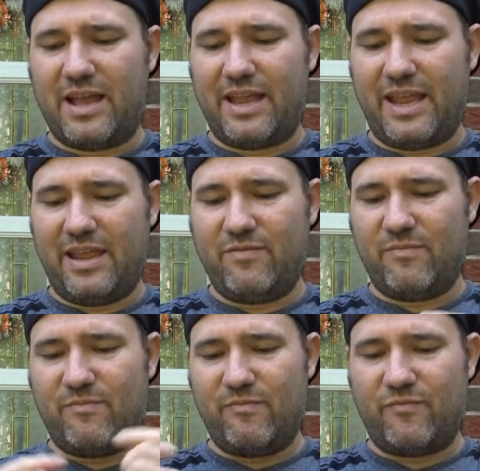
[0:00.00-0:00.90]

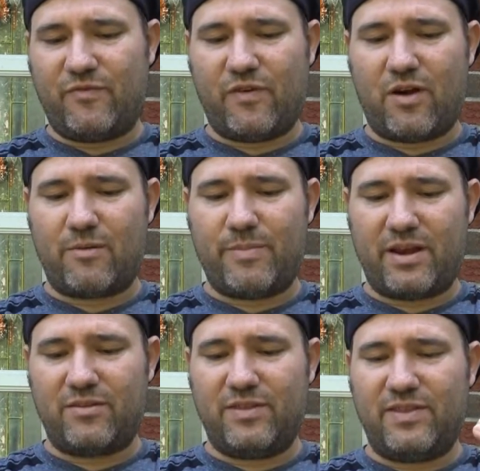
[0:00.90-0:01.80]
even far
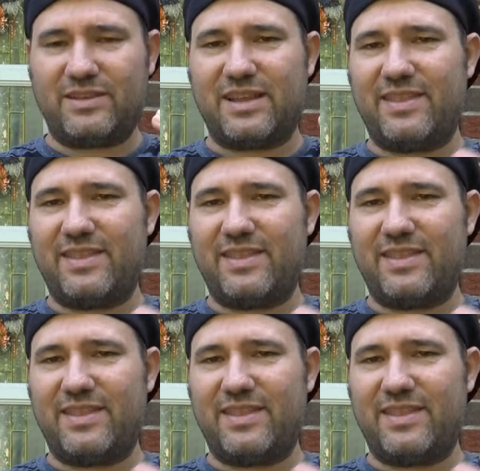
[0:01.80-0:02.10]
better than this.